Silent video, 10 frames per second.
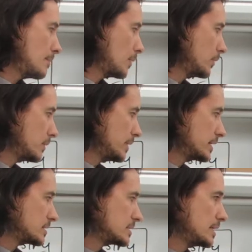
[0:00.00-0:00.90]
but we
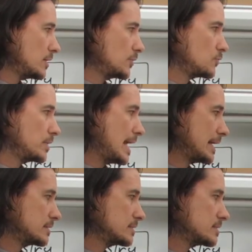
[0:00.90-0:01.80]
can see on the
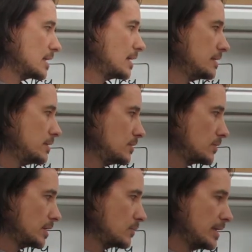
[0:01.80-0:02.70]
reactant side,
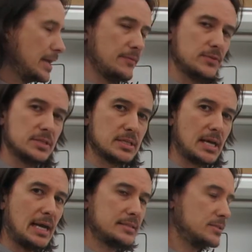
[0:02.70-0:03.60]
right, we have this
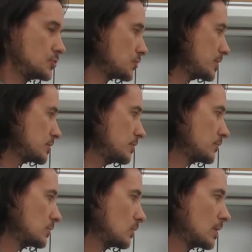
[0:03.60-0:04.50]
concentration of
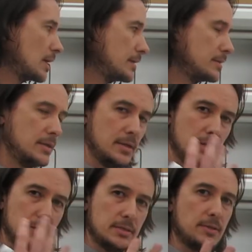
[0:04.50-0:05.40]
chloride
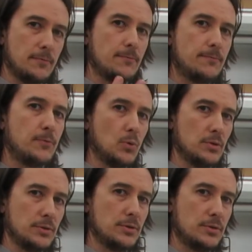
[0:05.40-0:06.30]
to the
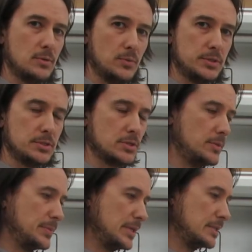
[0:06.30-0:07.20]
4th, which is going
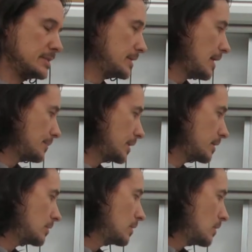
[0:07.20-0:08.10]
to be in the
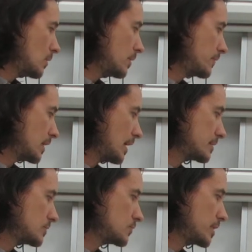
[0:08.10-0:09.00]
denominator. We have a
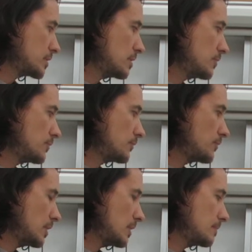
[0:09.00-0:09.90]
concentration
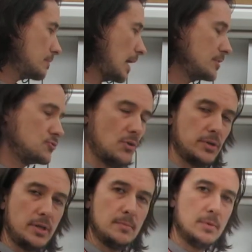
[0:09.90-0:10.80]
of
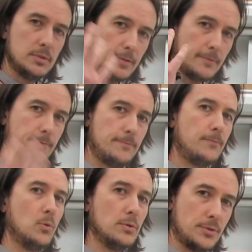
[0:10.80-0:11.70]
hydronium to the
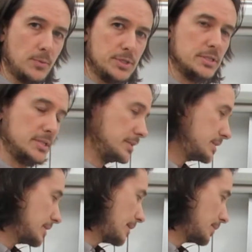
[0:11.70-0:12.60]
4th, which is in the
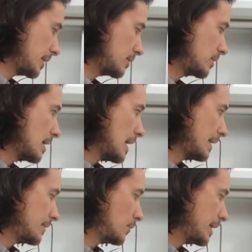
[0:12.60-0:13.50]
denominator.
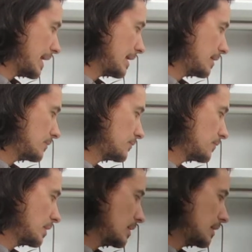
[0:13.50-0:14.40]
And then we have
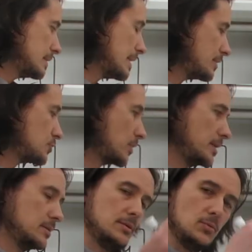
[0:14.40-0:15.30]
nitrate,
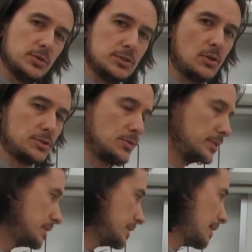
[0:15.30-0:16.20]
which is also in
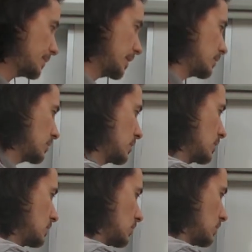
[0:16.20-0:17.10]
the denominator.
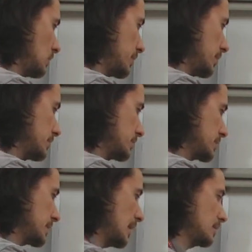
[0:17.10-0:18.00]
Gold here is a
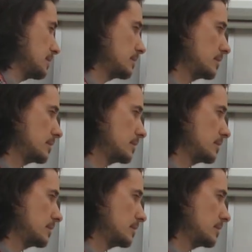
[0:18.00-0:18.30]
solid.